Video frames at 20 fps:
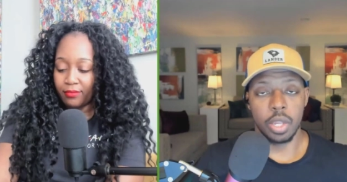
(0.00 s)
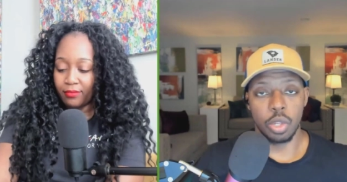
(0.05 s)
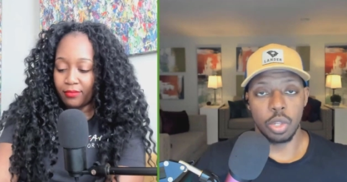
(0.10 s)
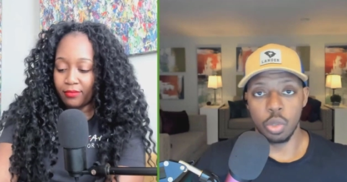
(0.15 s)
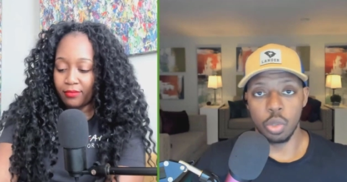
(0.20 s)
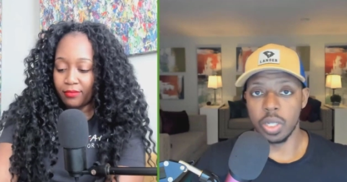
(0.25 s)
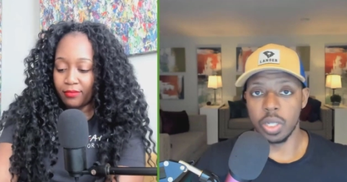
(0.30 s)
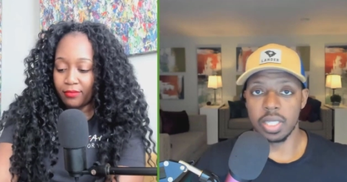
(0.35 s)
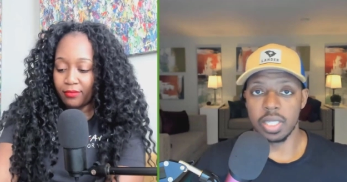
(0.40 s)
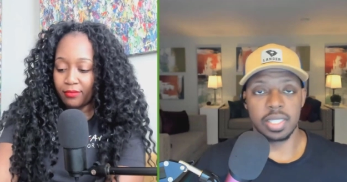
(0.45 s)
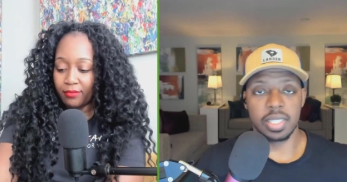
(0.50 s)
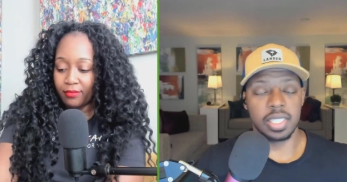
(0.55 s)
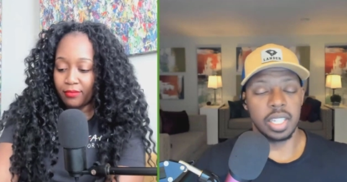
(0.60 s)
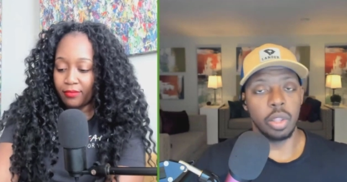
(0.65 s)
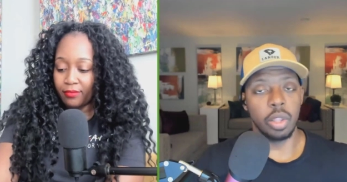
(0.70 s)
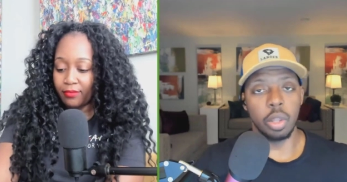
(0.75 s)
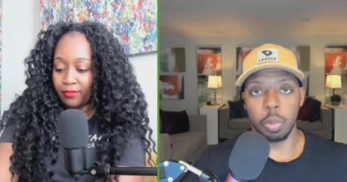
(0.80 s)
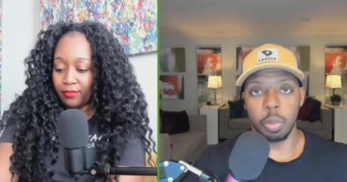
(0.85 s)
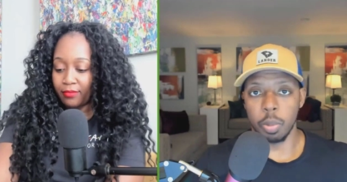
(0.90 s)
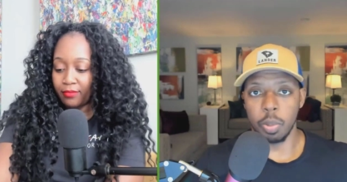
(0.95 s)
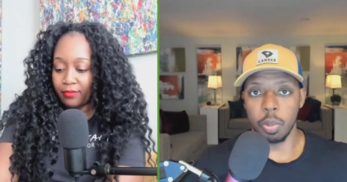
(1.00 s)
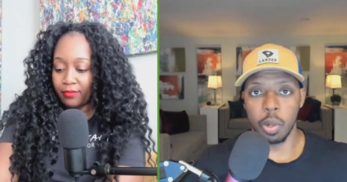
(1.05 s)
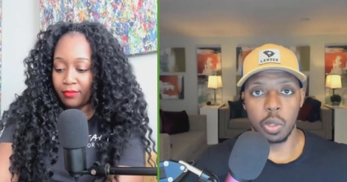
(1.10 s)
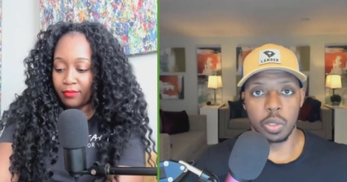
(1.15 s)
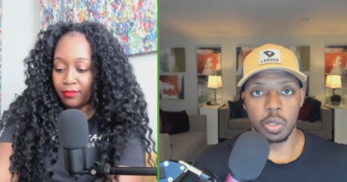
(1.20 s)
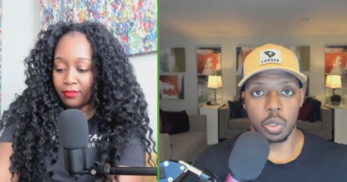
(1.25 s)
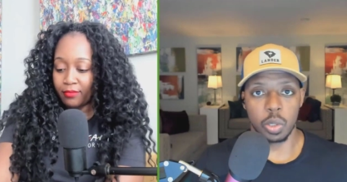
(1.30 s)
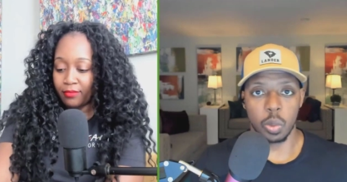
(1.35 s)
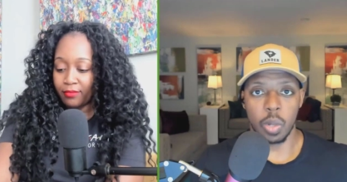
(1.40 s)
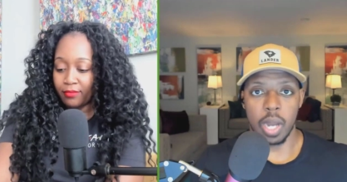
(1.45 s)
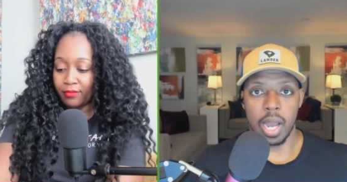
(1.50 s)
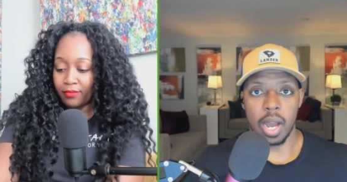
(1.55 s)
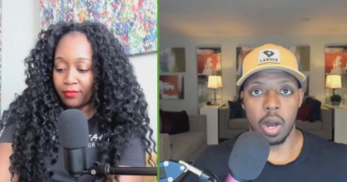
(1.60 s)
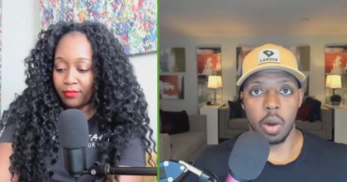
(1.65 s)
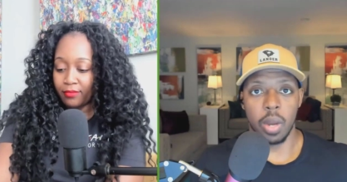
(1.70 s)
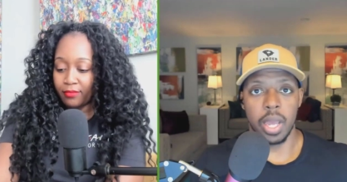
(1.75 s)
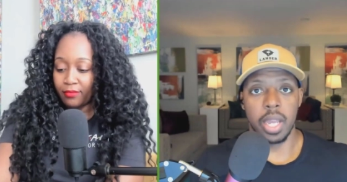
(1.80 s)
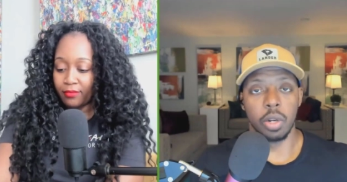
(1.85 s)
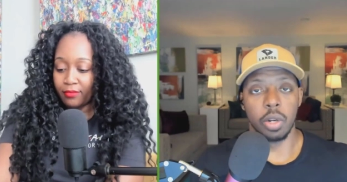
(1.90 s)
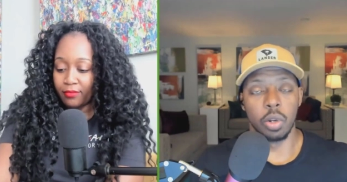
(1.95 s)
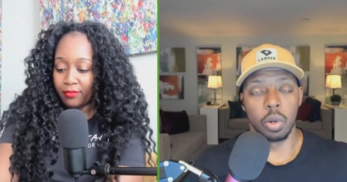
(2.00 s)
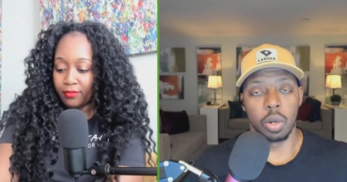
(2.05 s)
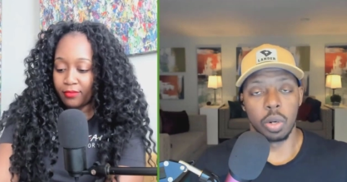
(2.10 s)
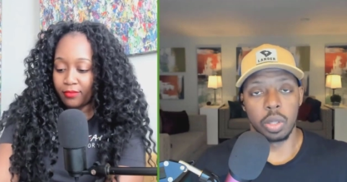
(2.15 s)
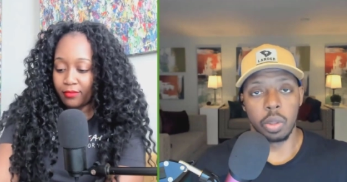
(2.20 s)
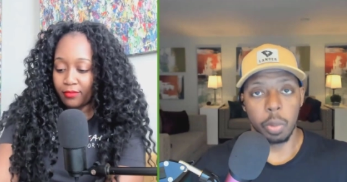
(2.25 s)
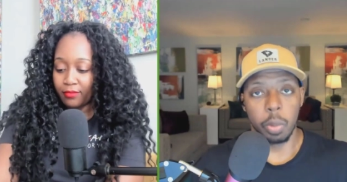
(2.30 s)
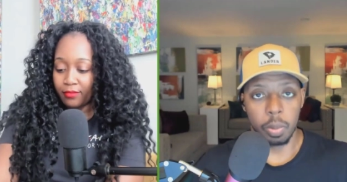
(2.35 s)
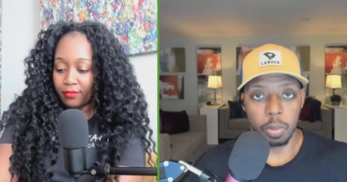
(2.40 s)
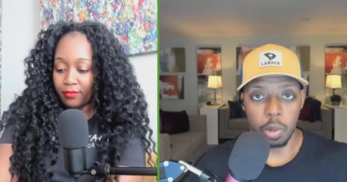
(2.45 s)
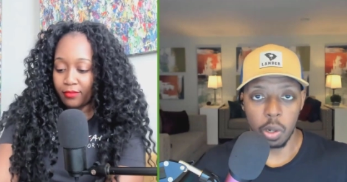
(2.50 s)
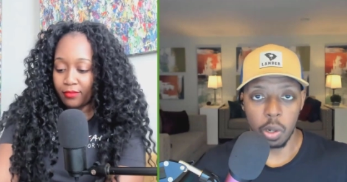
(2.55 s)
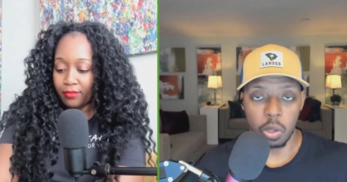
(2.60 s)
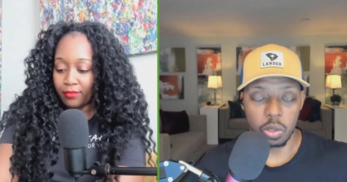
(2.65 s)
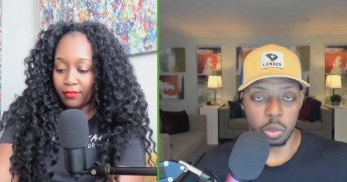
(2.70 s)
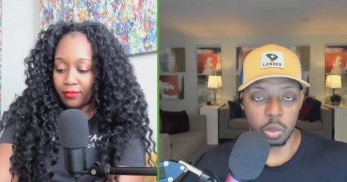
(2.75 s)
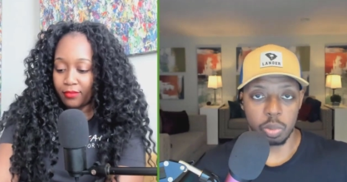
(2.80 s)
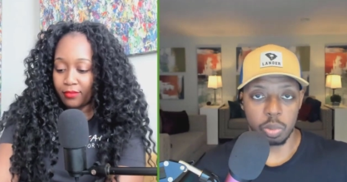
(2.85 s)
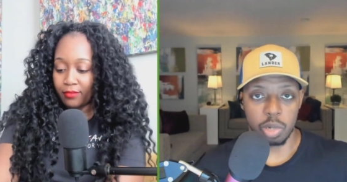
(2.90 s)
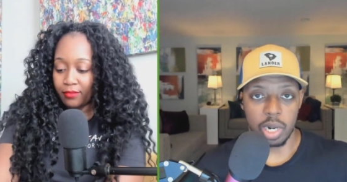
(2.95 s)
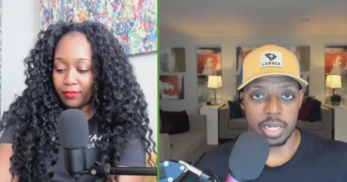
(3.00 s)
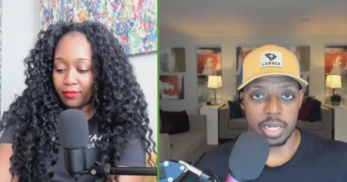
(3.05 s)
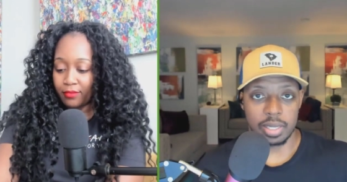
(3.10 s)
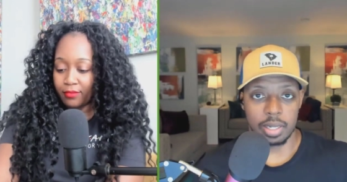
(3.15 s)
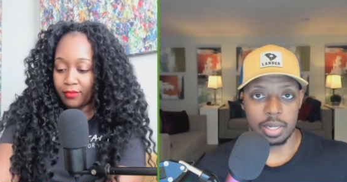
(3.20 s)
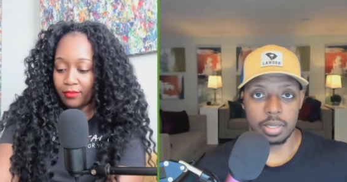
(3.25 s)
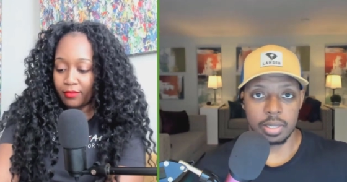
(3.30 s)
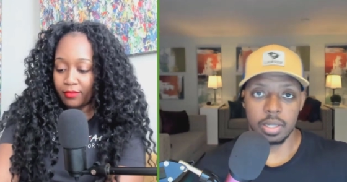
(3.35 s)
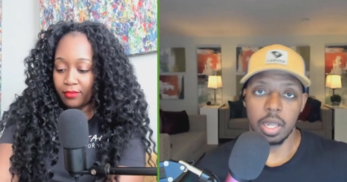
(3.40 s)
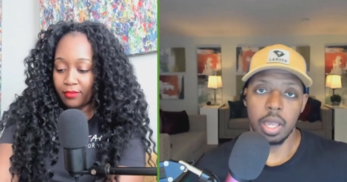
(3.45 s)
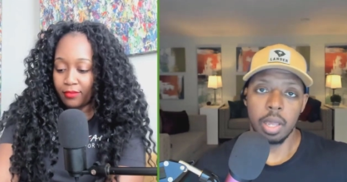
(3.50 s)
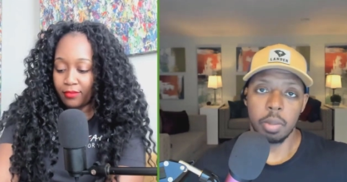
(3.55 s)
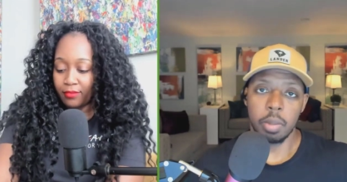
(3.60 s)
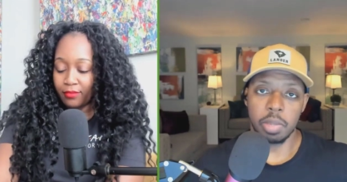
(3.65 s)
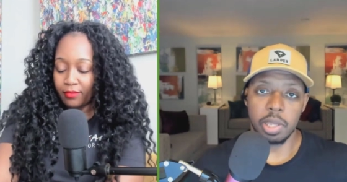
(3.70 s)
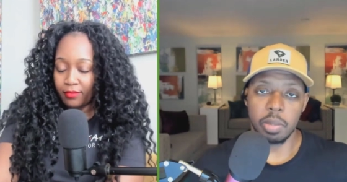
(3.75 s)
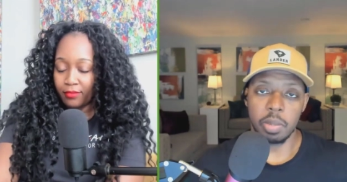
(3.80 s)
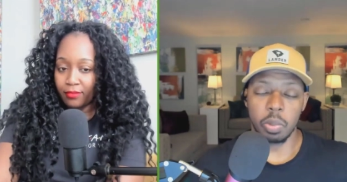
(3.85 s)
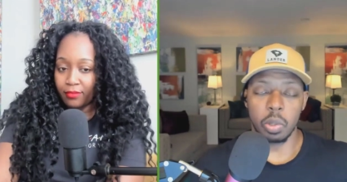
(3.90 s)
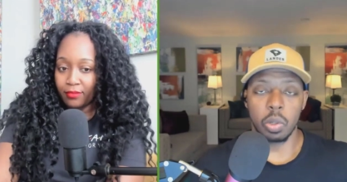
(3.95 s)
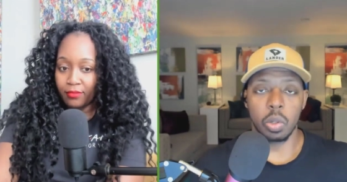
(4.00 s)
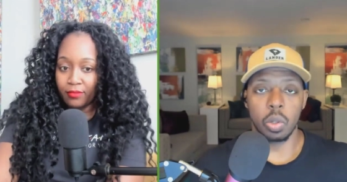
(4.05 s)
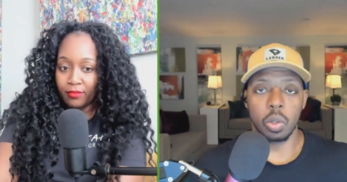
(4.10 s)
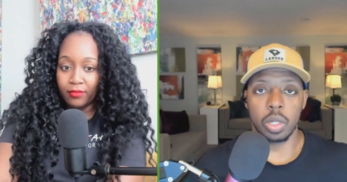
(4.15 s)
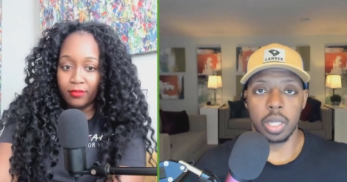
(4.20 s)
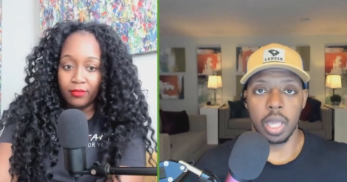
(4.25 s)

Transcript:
Speaker 1: You can send the proposal out. And during the proposal process, people